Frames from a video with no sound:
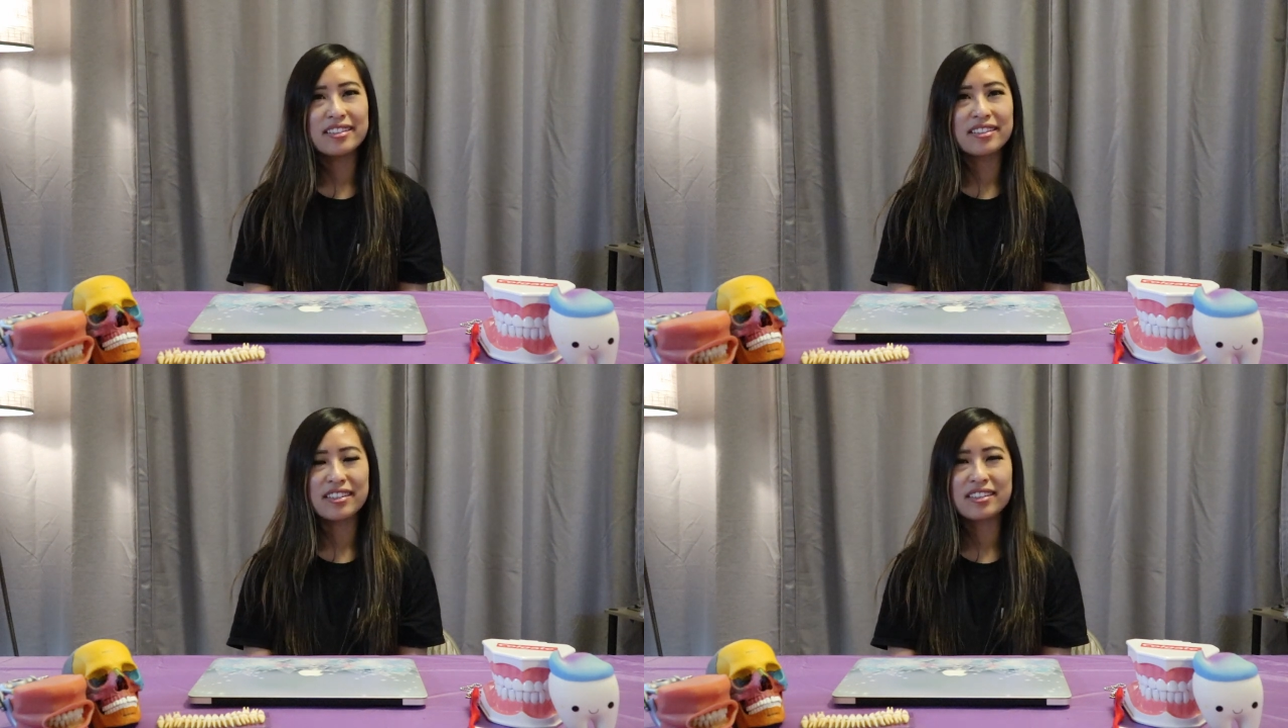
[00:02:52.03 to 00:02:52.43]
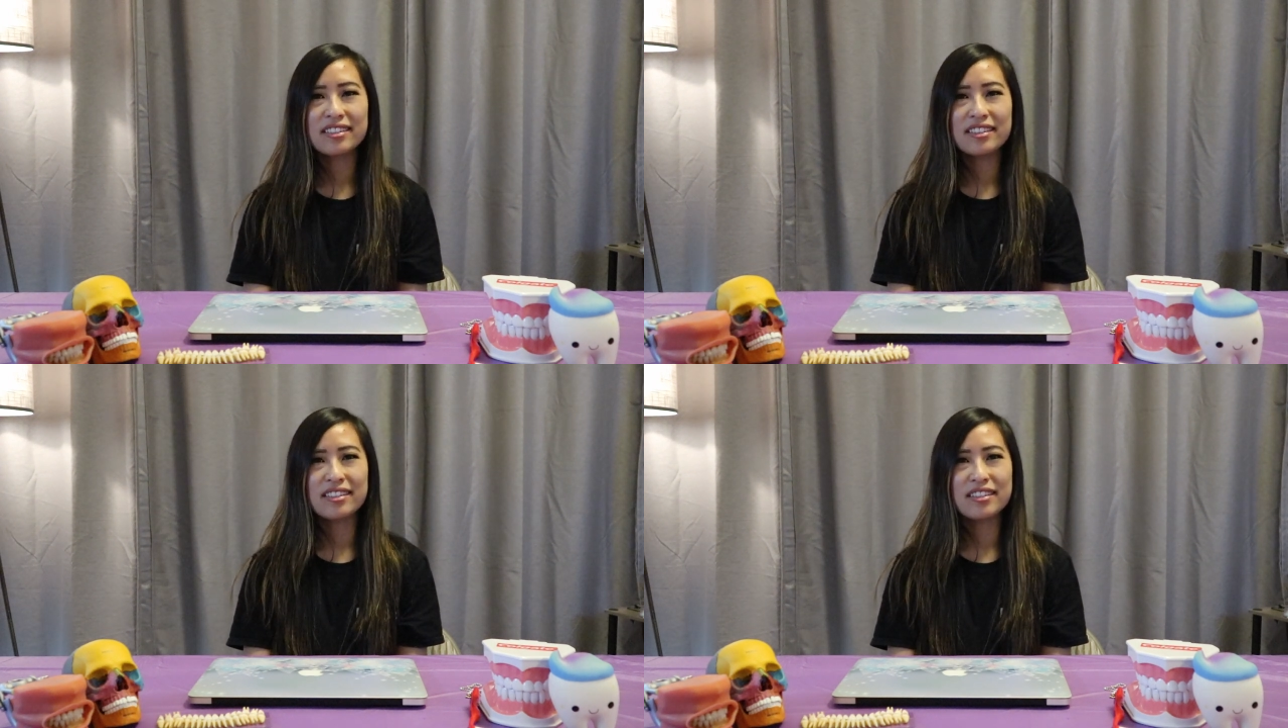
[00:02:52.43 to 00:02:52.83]

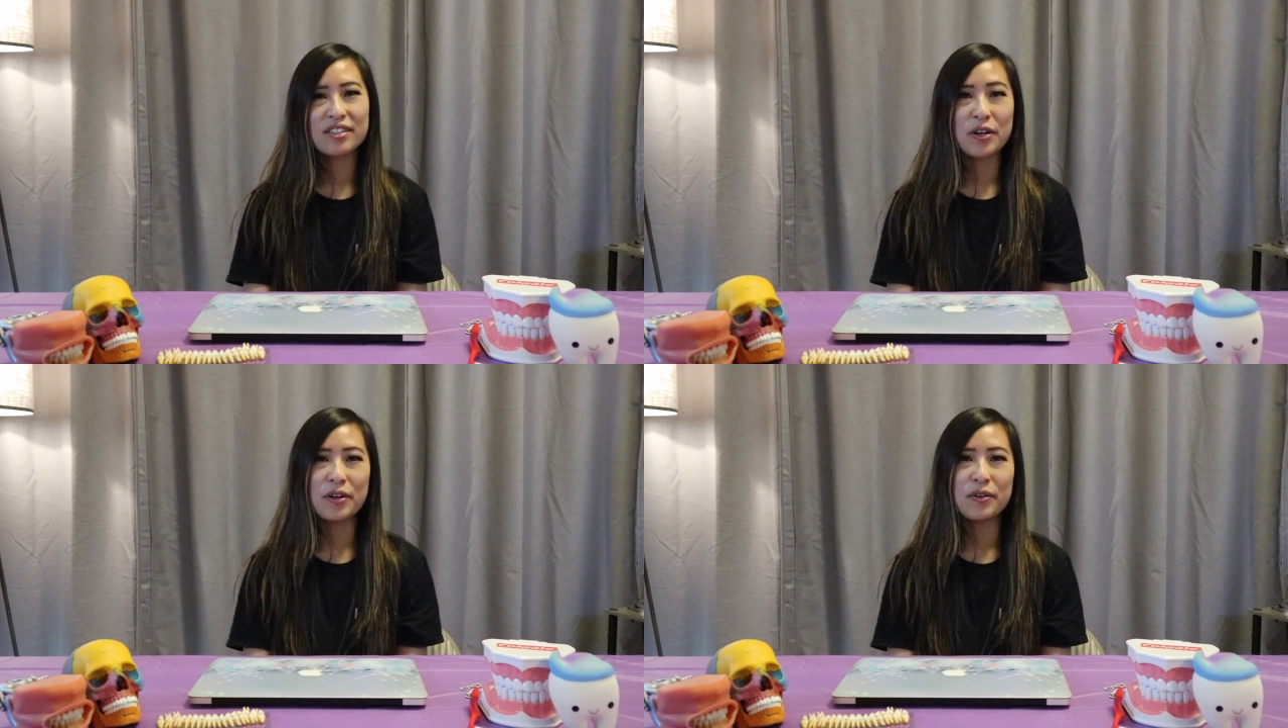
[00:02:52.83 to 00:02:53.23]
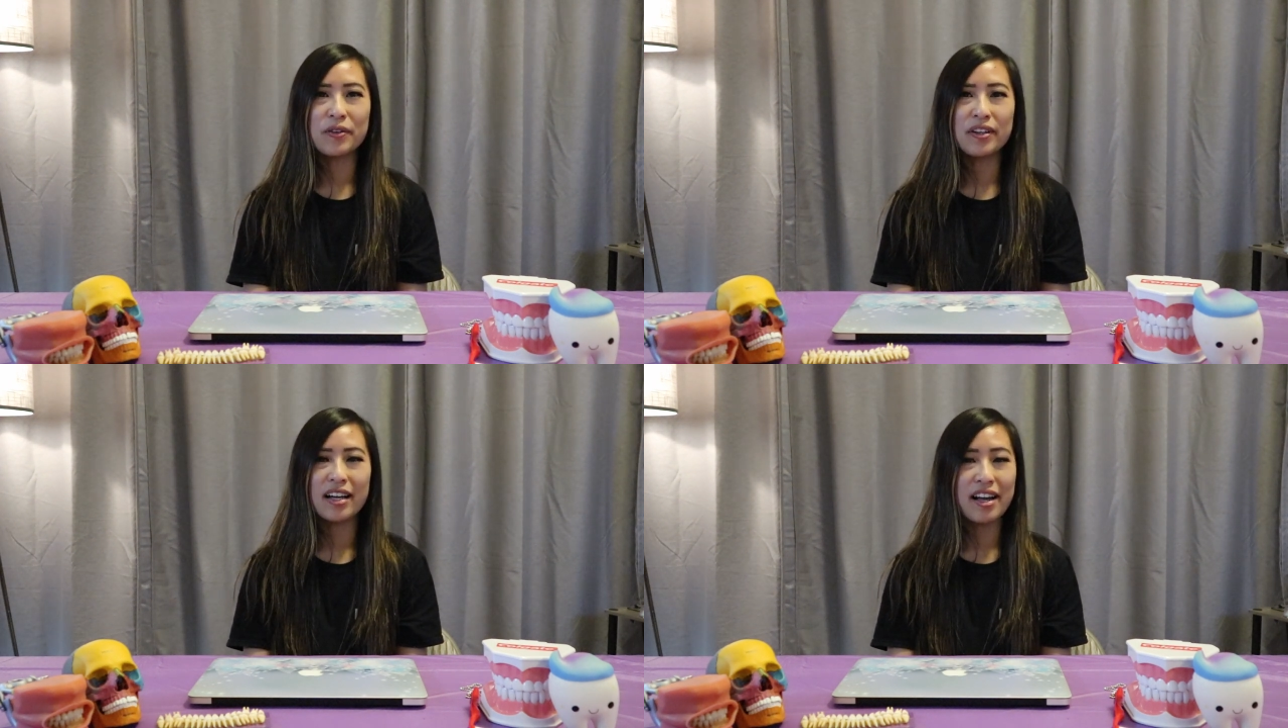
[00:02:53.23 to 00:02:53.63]
just
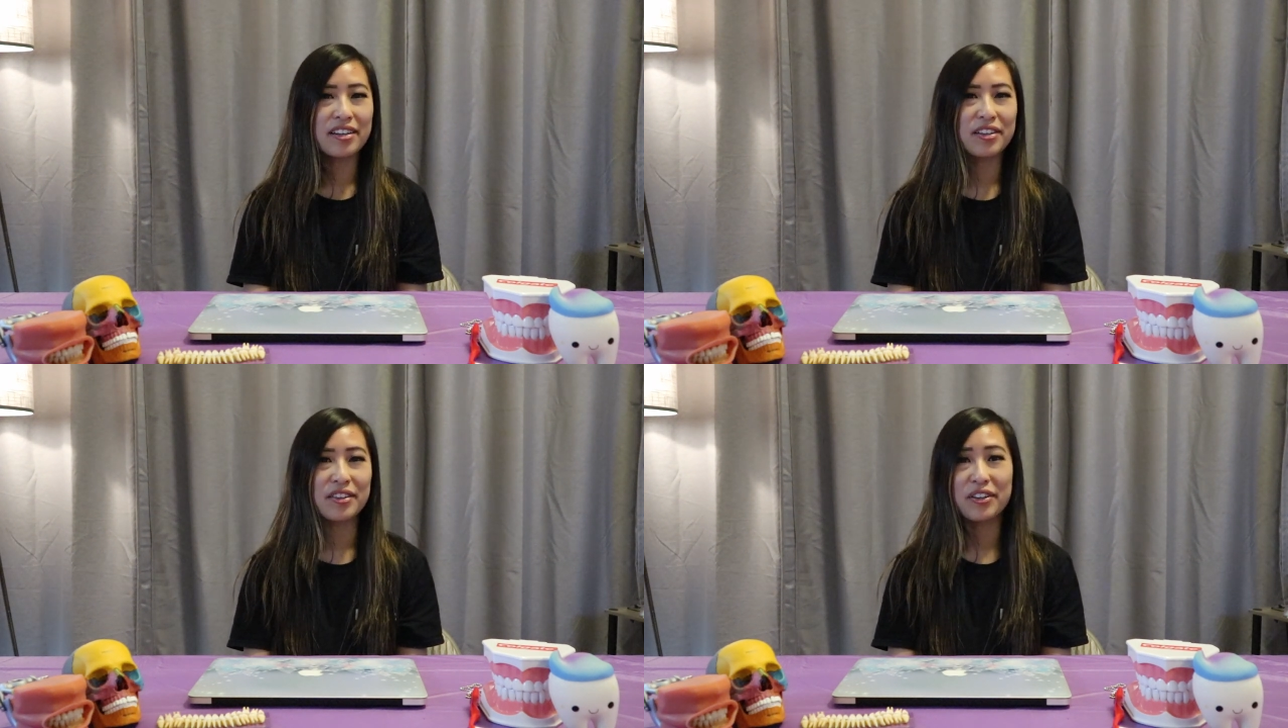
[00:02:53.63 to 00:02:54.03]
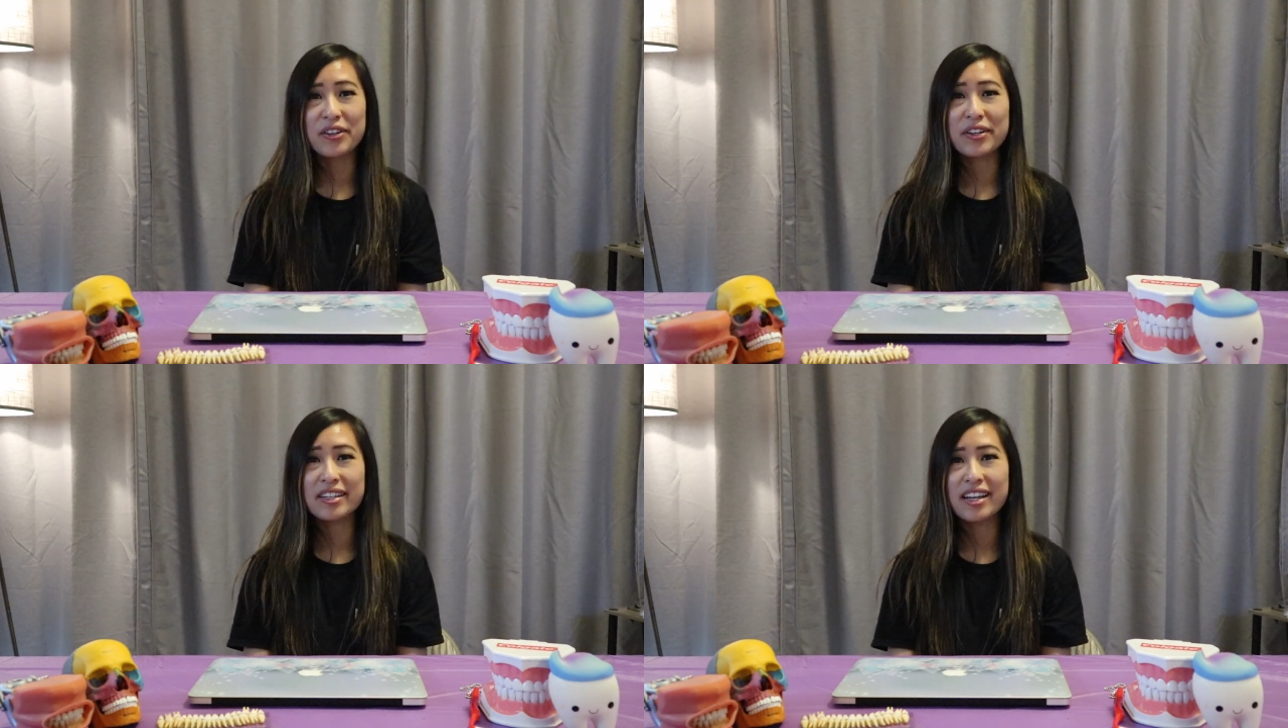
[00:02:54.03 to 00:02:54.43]
so I can
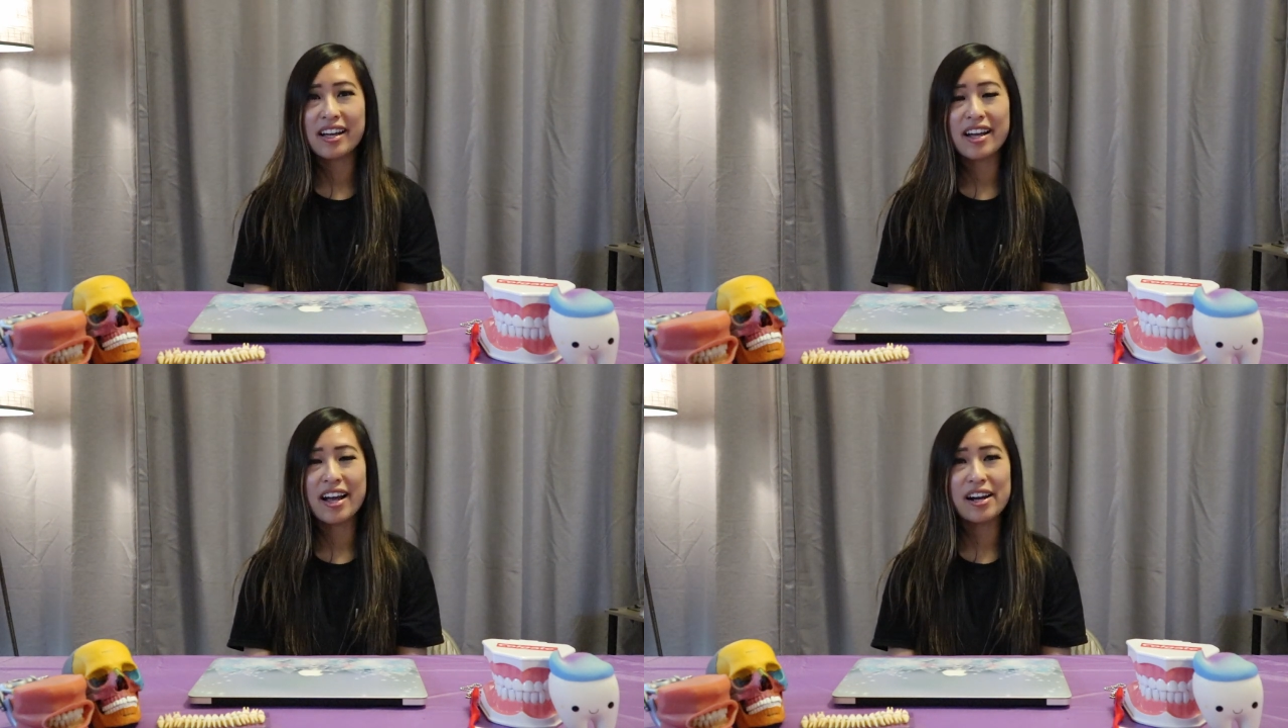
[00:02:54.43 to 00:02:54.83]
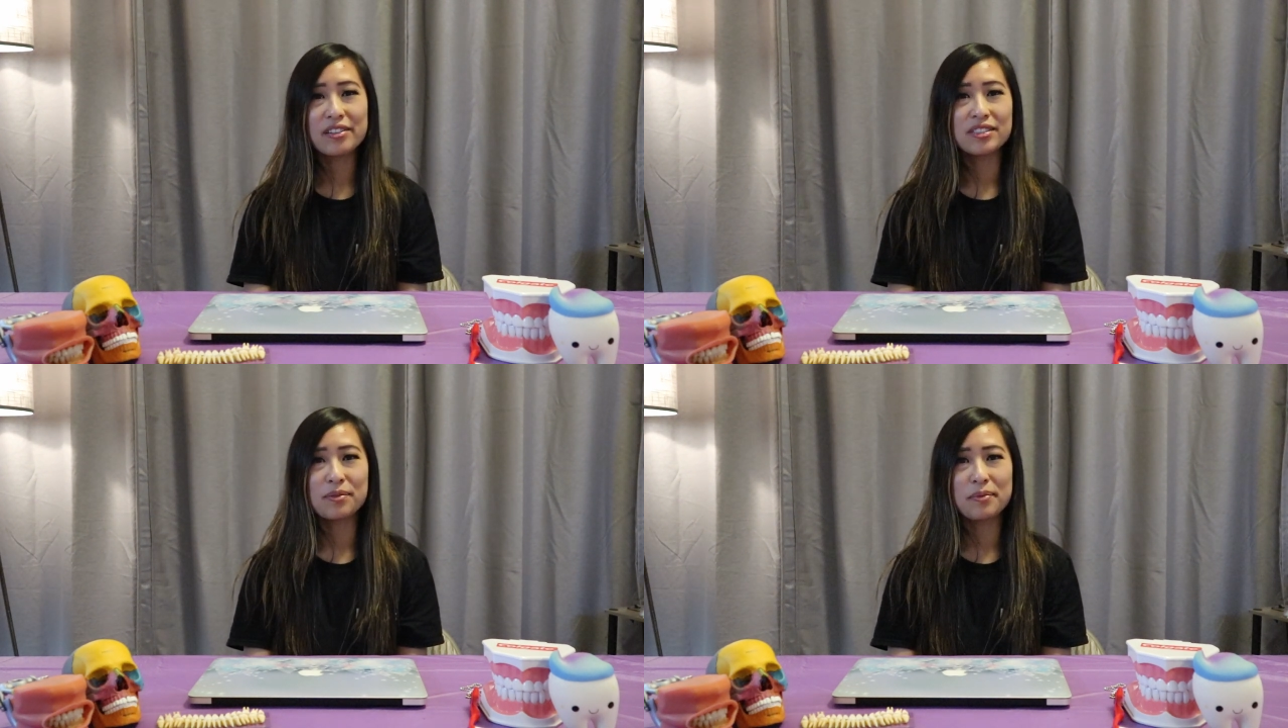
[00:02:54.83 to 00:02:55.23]
learn
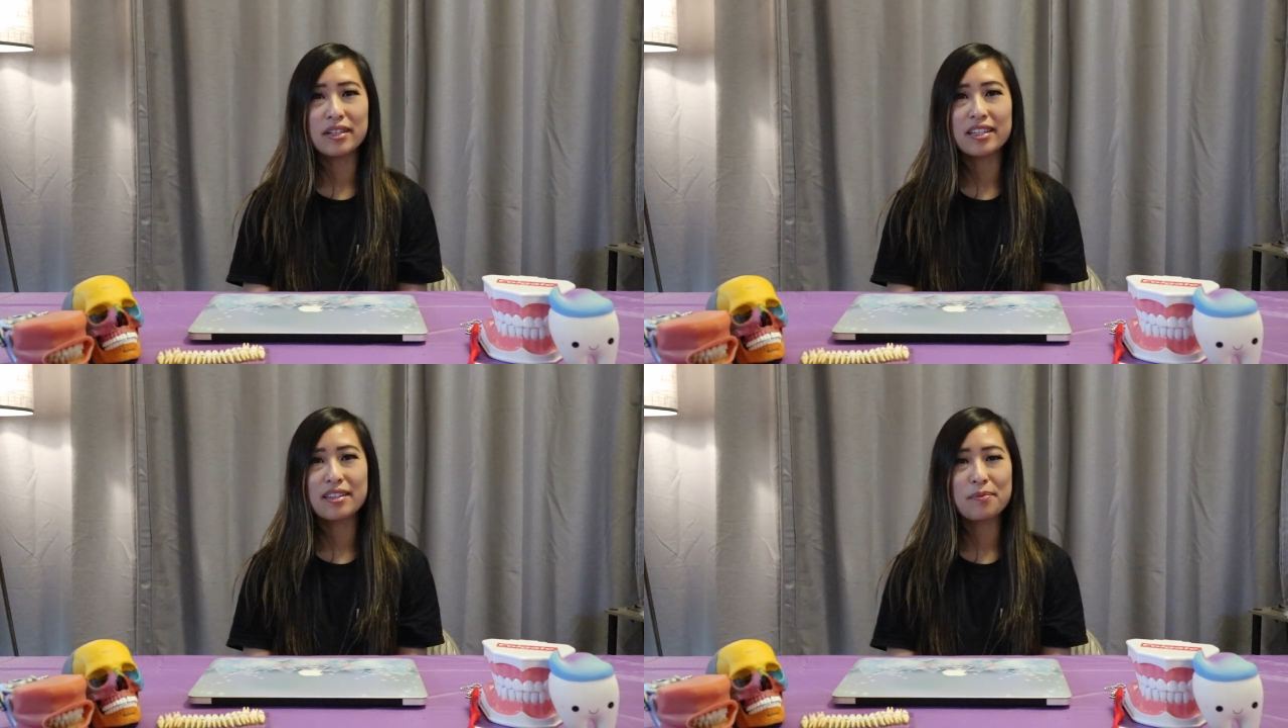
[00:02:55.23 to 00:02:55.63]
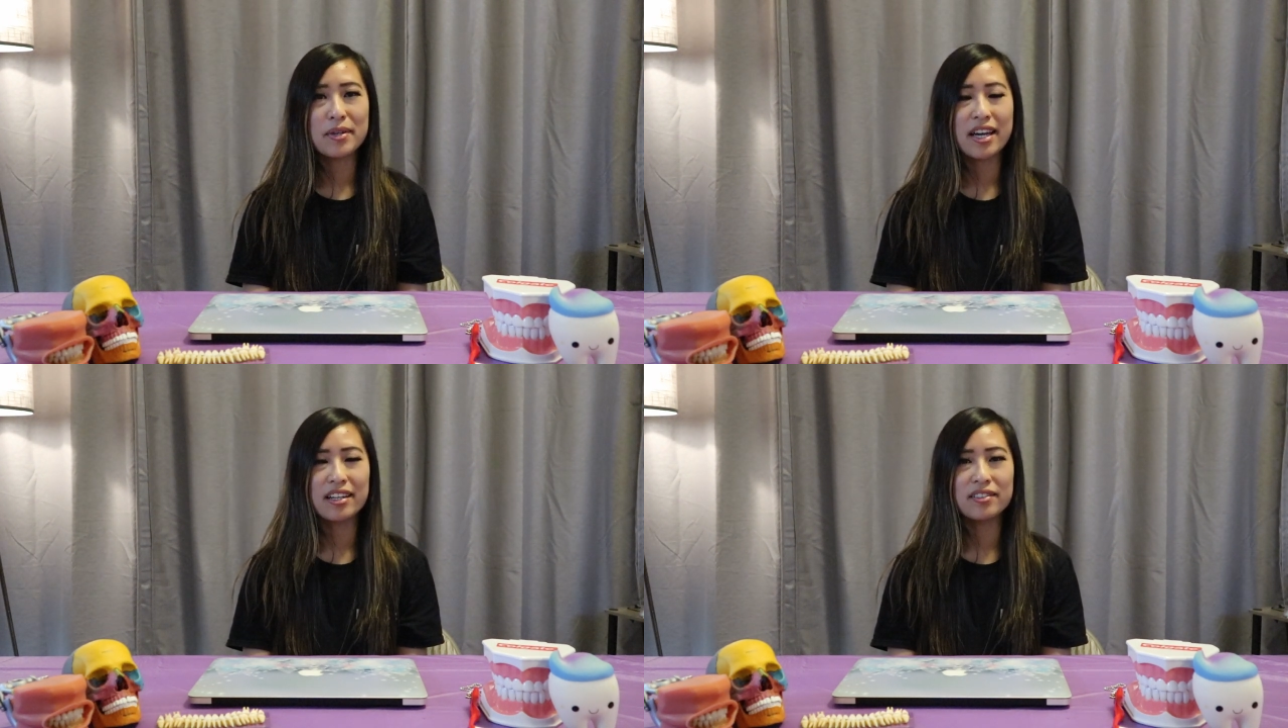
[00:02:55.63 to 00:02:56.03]
how to play the
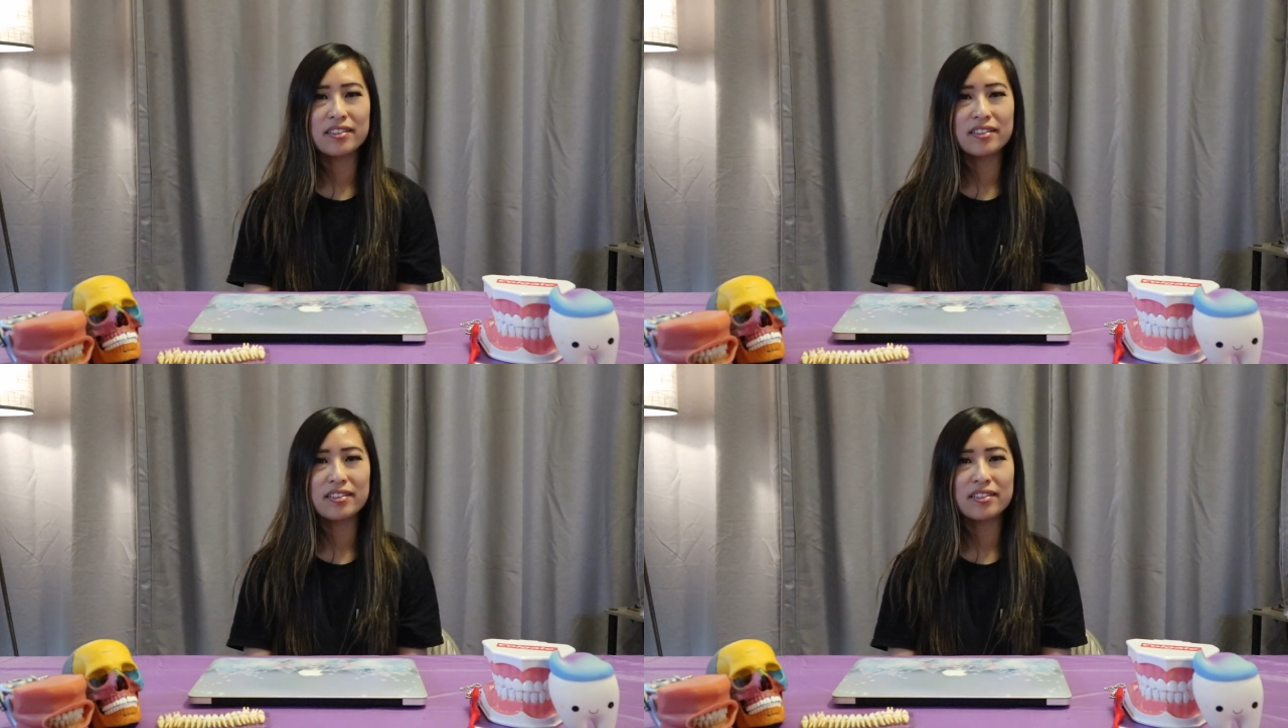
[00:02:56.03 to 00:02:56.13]
piano.